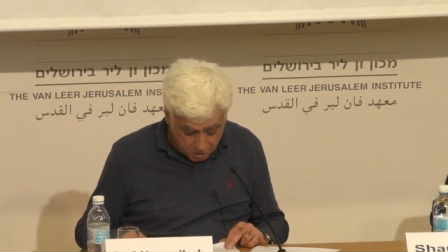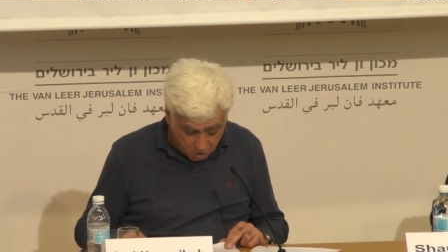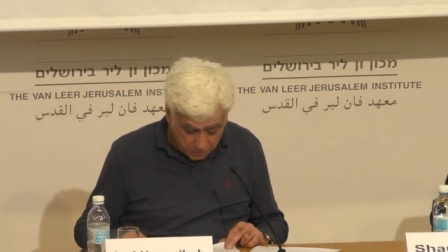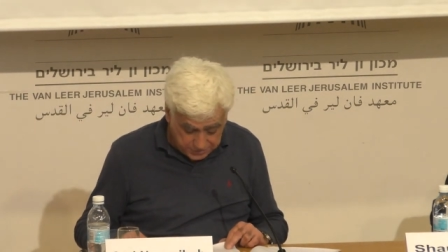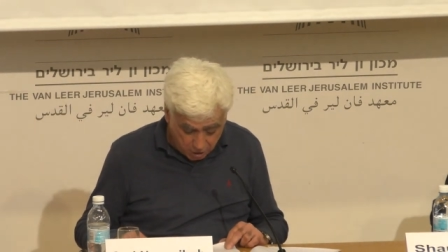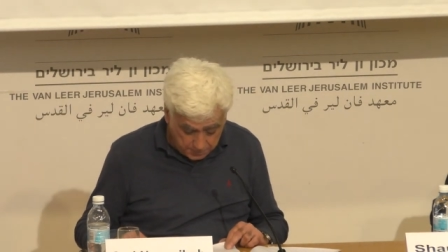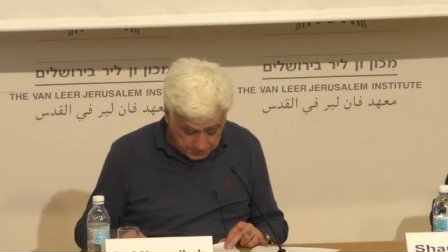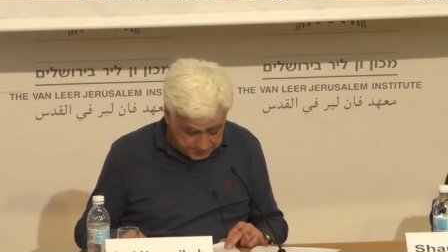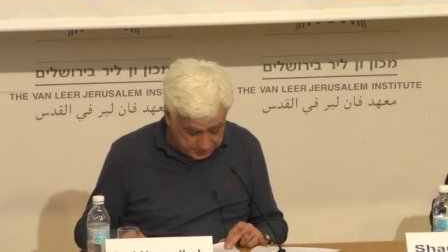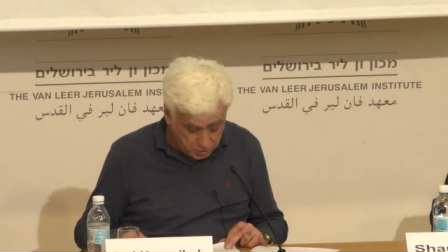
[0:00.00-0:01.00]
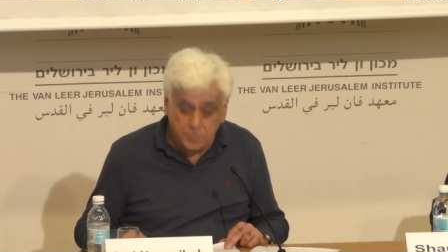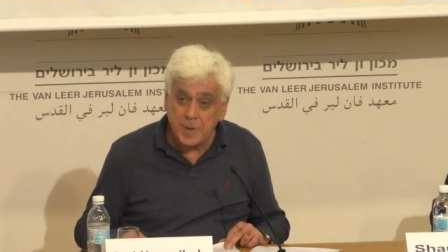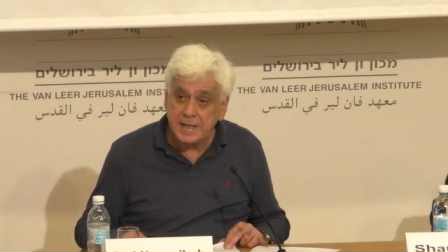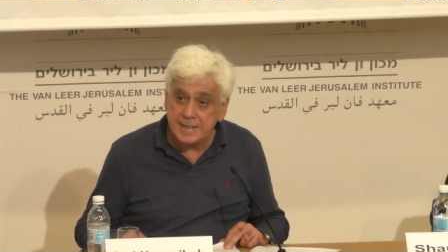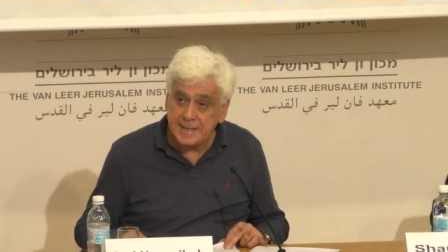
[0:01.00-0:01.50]
On the opposite or
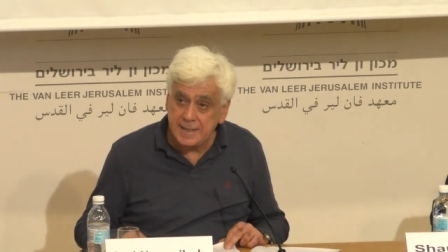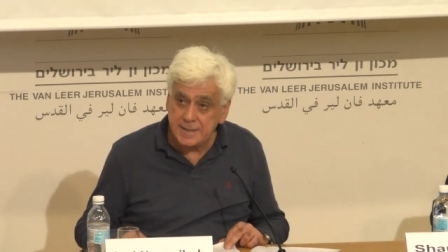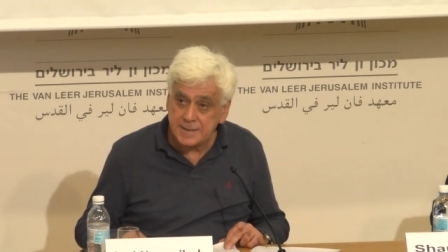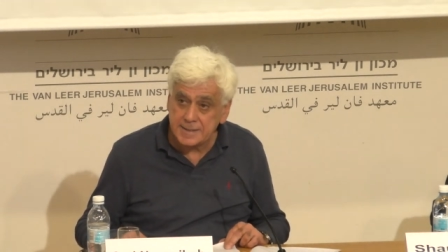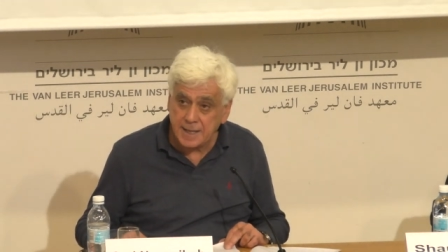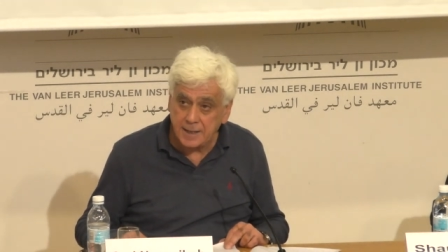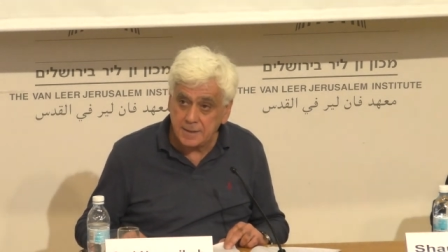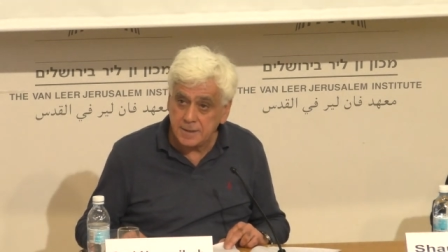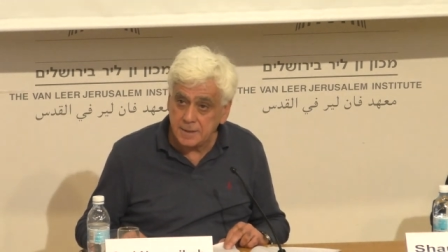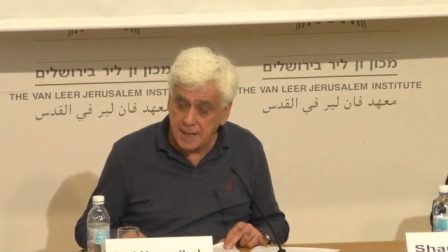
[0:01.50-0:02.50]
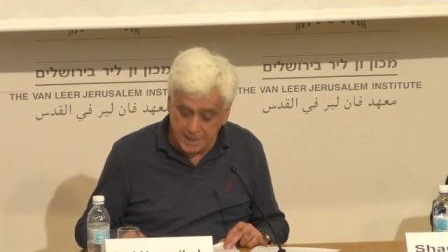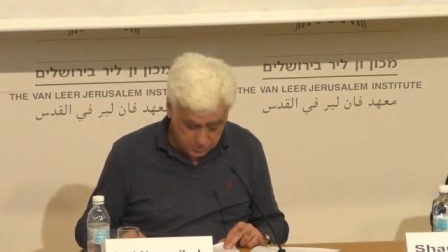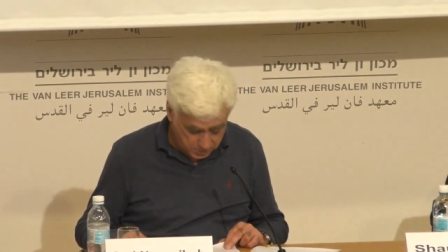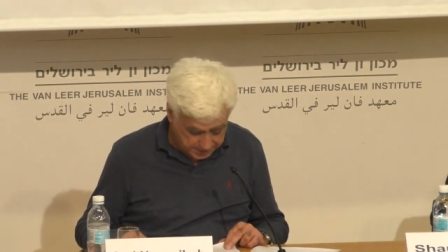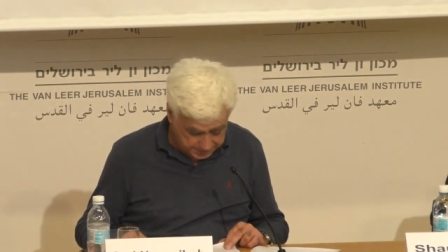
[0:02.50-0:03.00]
Palestinian side,
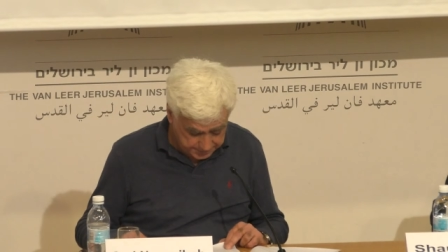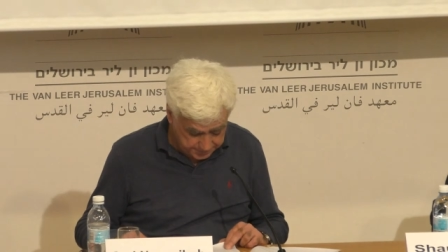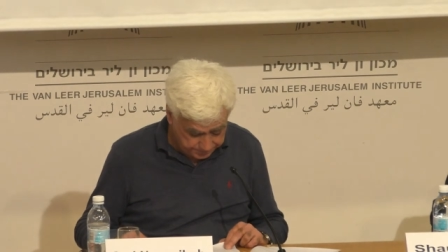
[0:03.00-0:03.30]
likewise,